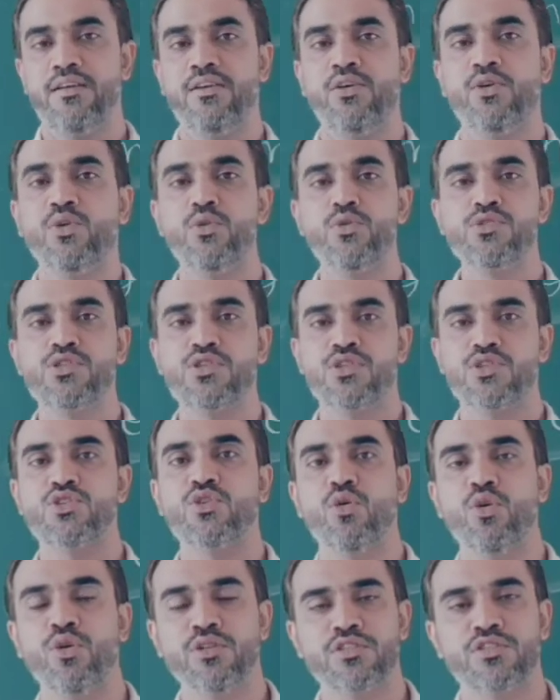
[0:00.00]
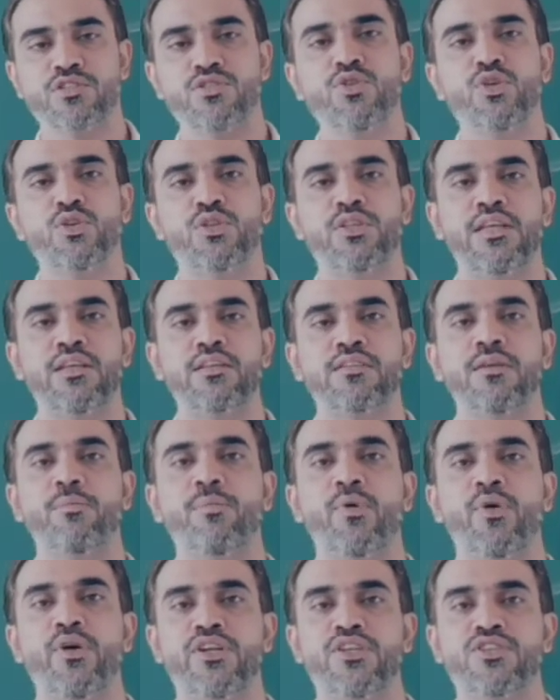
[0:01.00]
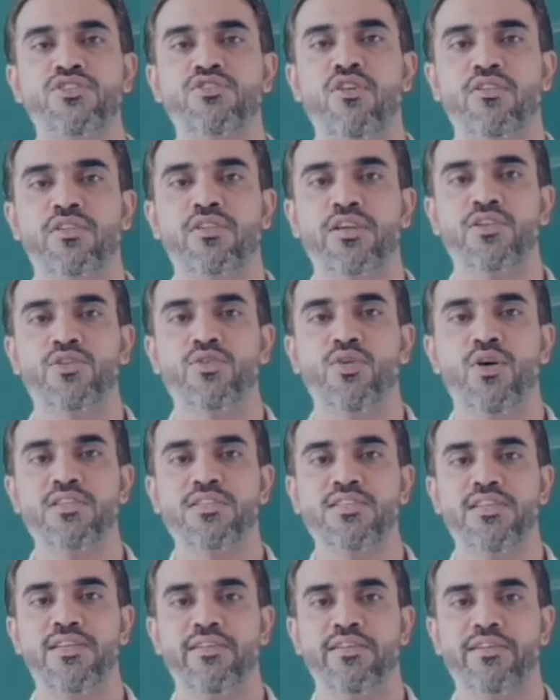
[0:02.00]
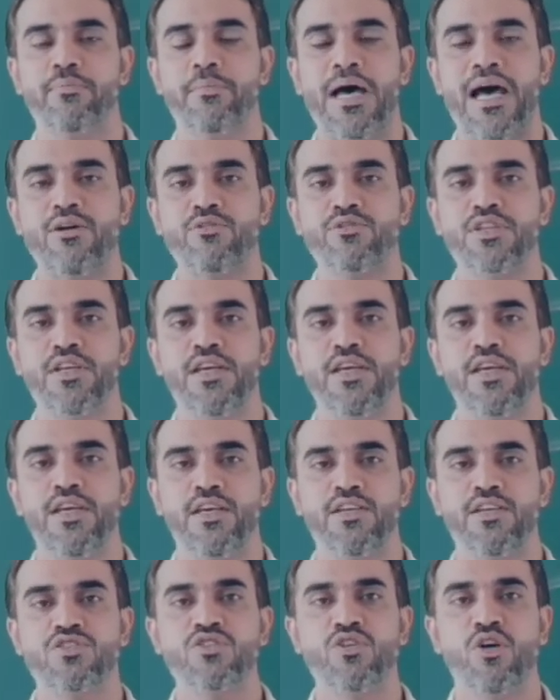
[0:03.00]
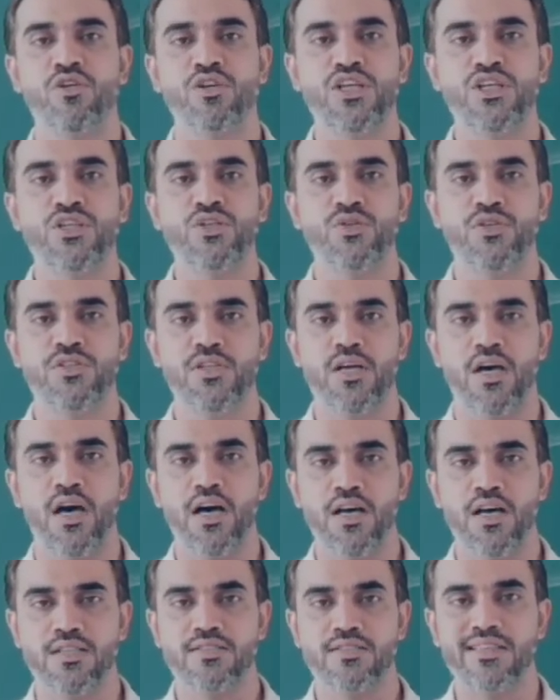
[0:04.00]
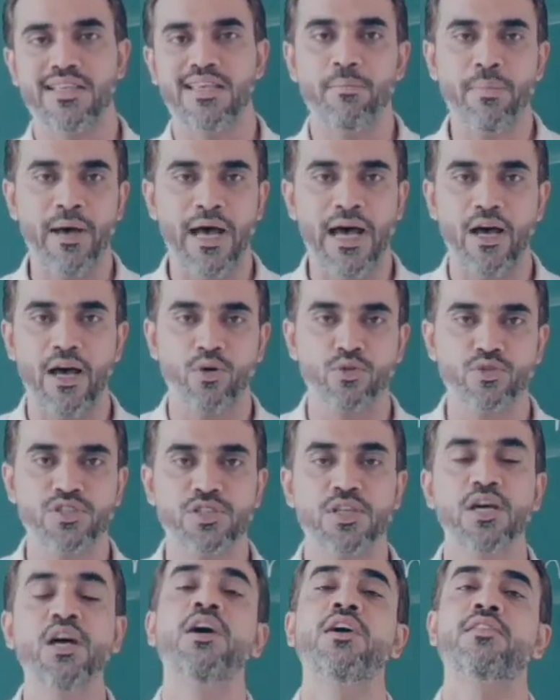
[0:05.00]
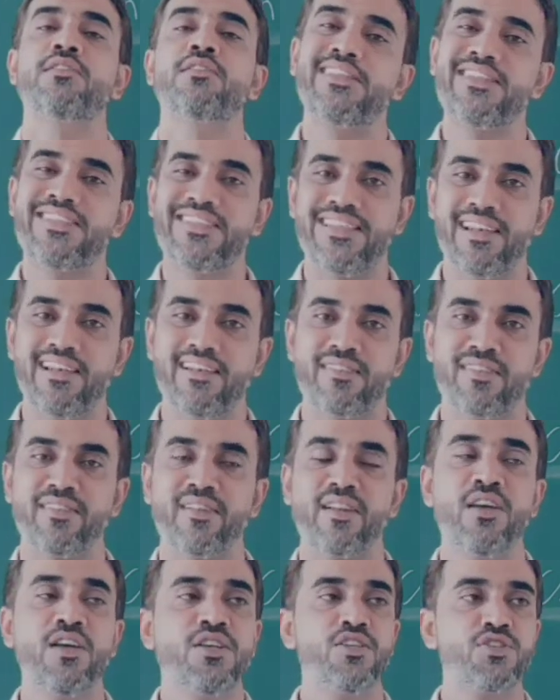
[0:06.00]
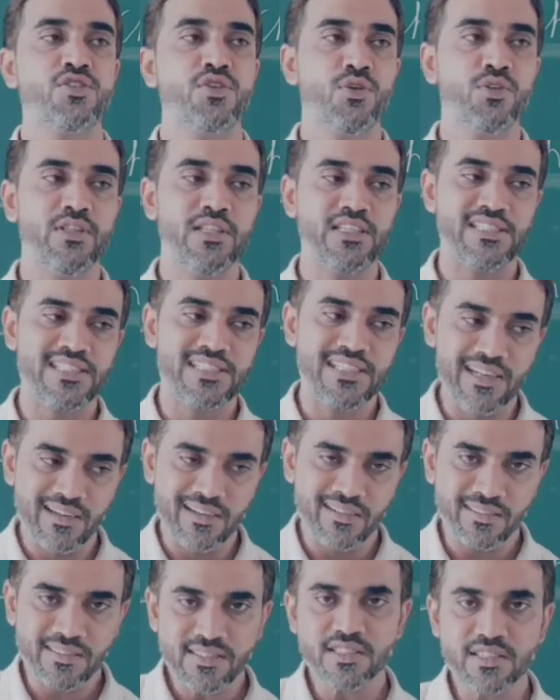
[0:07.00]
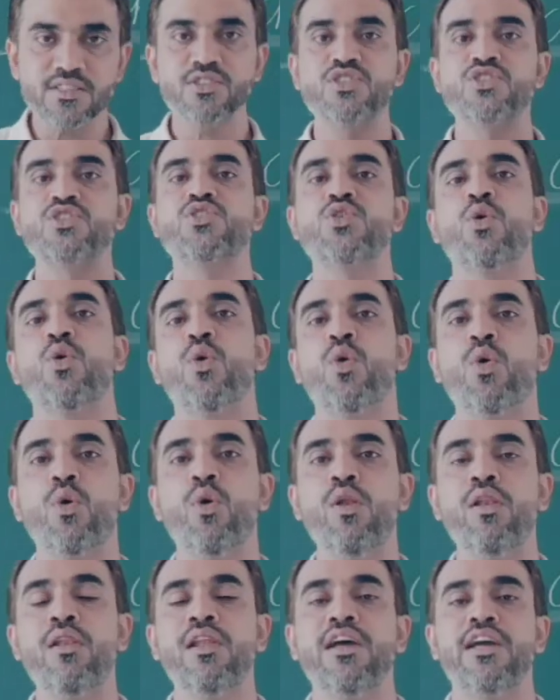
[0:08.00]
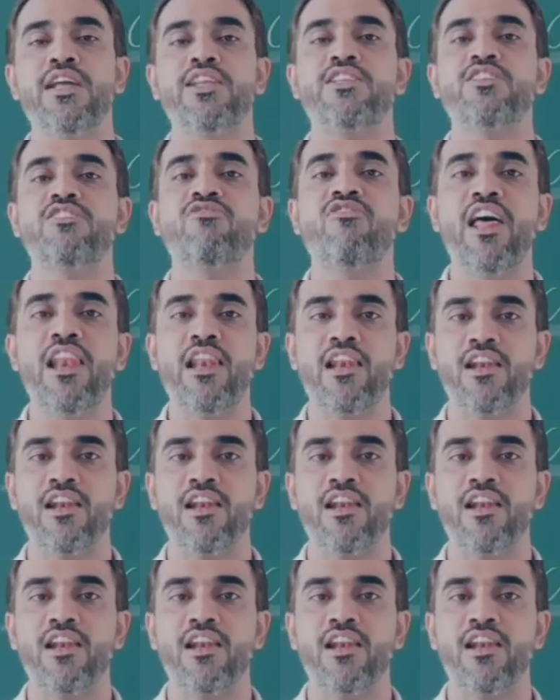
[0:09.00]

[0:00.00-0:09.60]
Whose souls do you think the poet is talking to us here about? He is talking to us about the children. So, the children's soul dwell